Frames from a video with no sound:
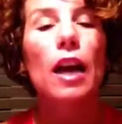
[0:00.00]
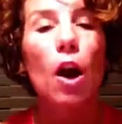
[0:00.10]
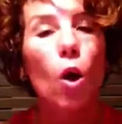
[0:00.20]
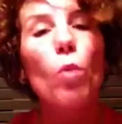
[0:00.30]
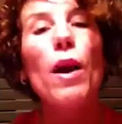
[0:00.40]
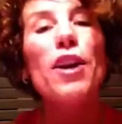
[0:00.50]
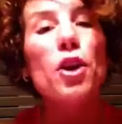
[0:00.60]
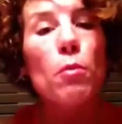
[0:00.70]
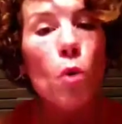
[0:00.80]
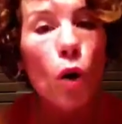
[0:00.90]
or when
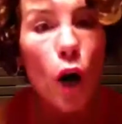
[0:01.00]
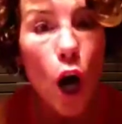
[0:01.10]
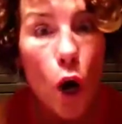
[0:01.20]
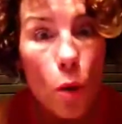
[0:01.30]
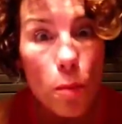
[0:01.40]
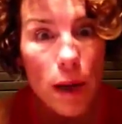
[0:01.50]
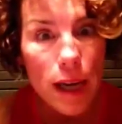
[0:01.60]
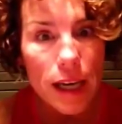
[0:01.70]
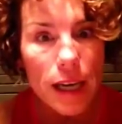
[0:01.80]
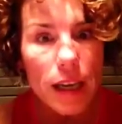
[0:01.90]
you're more
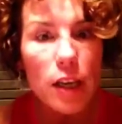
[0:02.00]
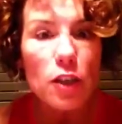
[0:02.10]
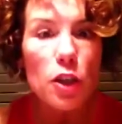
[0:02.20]
open